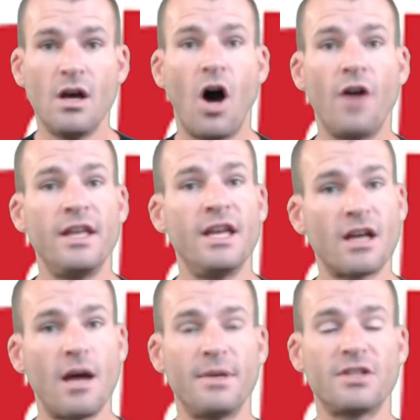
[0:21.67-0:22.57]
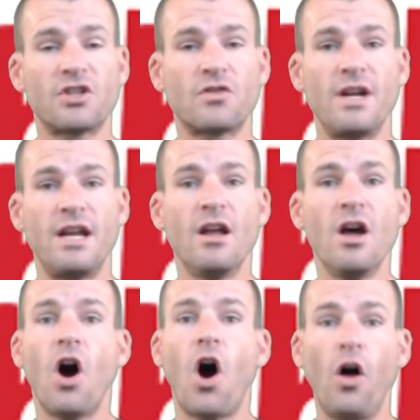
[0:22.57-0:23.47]
On the incoming screen,
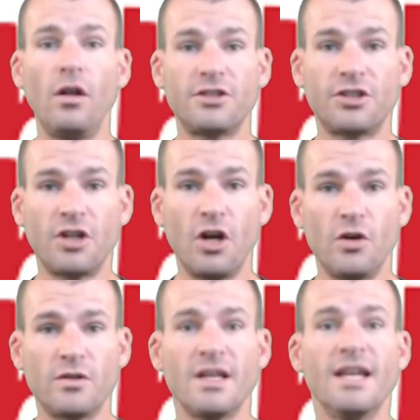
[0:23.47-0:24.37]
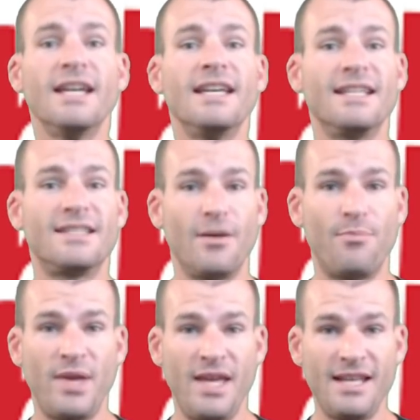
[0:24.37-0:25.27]
all it shows is the
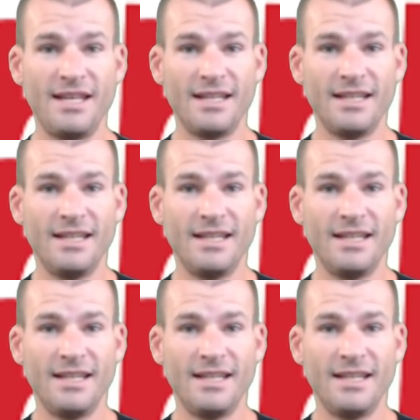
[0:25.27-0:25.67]
PIN